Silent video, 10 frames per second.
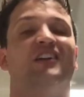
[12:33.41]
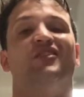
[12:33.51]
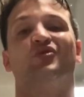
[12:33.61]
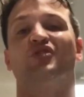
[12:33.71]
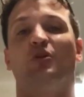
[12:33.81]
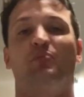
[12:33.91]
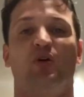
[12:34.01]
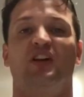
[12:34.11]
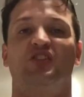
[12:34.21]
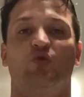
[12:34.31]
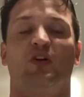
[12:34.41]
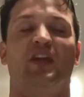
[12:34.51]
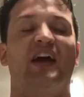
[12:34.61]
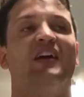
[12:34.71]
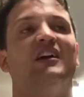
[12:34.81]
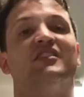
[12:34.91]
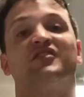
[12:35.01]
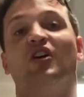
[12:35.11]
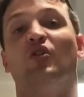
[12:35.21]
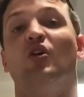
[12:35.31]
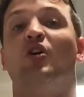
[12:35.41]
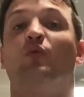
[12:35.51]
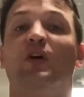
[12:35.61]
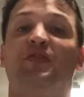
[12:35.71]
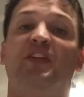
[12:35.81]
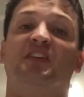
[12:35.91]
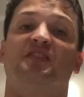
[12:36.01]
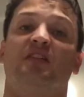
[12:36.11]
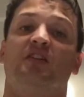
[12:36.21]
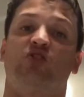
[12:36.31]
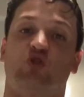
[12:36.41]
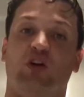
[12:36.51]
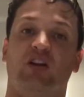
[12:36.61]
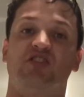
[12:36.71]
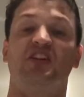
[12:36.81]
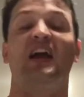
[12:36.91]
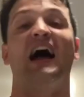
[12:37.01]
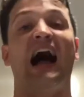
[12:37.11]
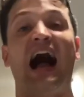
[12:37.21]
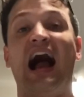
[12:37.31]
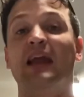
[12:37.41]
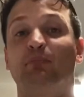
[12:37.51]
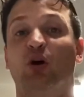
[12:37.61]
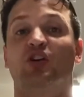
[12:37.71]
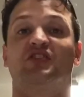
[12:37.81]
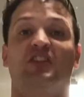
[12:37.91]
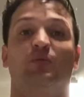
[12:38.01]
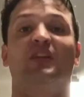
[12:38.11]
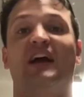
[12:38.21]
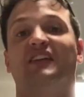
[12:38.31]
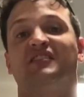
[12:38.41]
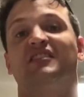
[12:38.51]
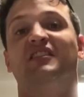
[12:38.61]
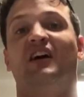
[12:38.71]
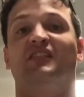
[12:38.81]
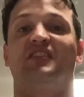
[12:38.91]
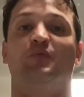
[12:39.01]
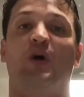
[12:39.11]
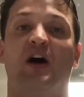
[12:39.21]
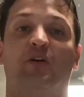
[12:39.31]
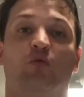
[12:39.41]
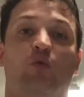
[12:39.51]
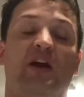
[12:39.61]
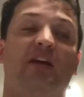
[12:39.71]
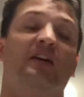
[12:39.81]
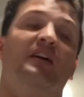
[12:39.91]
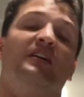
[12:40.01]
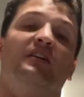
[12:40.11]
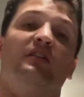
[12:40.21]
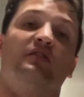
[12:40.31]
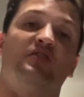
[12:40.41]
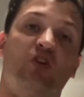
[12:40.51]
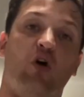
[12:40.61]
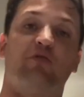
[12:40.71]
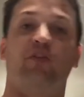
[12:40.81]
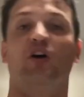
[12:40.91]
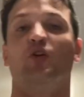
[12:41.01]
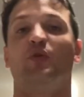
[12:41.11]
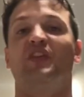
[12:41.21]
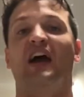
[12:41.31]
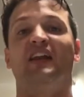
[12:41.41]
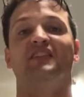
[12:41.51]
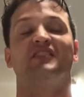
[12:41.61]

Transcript: There was no point in doing that. So with this trilogy, I personally would like to see Deontay Wilder win. To go further with that is,